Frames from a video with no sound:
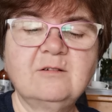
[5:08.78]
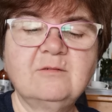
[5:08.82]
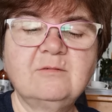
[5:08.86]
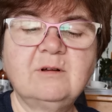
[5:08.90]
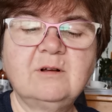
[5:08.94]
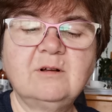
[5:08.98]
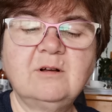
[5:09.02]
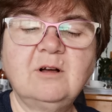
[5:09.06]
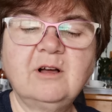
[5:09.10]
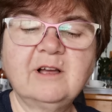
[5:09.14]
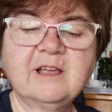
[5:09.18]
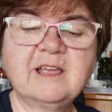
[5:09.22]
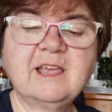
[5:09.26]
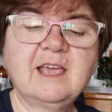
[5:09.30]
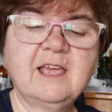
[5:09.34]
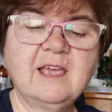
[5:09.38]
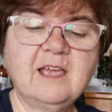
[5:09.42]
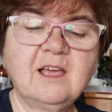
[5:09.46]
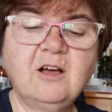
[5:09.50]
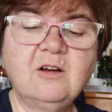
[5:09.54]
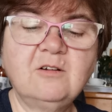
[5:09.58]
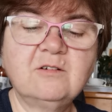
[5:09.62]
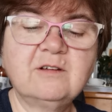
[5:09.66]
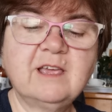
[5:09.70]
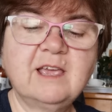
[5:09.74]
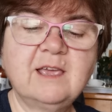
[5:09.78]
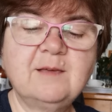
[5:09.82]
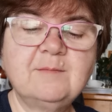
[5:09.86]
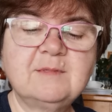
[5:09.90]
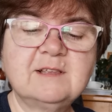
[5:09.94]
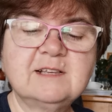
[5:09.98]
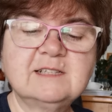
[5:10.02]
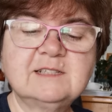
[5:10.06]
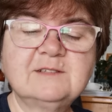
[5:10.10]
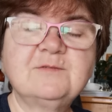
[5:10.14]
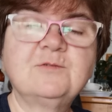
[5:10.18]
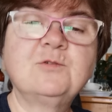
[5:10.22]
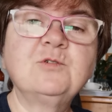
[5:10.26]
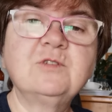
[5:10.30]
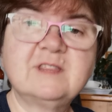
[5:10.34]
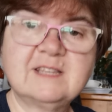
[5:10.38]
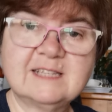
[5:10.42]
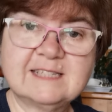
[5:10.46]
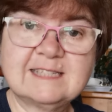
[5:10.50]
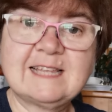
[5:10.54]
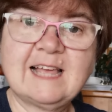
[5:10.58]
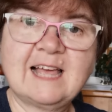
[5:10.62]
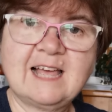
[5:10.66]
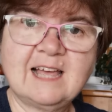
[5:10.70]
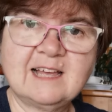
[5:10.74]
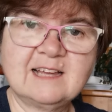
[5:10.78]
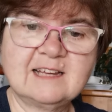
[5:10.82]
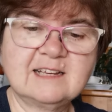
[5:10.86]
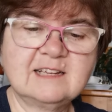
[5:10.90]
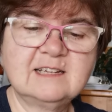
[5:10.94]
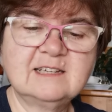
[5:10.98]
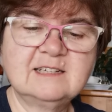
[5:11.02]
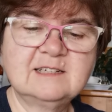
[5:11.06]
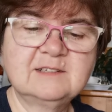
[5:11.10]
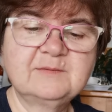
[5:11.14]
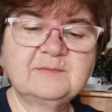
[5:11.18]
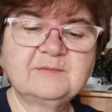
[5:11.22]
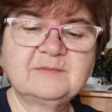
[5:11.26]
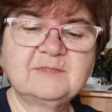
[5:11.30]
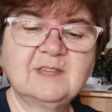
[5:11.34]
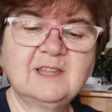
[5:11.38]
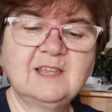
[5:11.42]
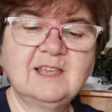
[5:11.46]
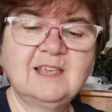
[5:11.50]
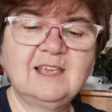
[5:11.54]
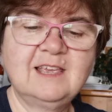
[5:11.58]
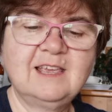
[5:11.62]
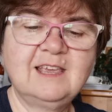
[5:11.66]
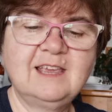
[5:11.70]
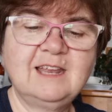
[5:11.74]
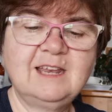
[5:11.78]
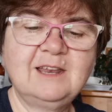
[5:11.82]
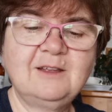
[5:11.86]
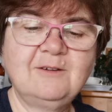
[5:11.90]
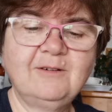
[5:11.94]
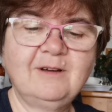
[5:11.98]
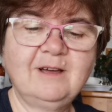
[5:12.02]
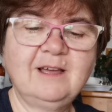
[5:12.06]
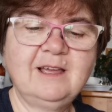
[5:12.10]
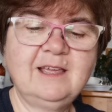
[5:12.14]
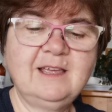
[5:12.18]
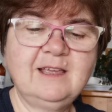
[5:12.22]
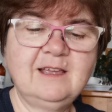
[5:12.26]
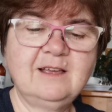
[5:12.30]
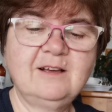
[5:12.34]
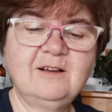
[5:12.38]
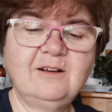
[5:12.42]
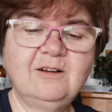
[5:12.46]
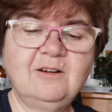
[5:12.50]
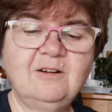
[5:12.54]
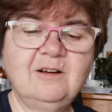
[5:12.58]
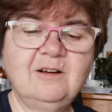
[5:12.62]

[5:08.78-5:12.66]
well, I'll keep this for this hug. Anyway,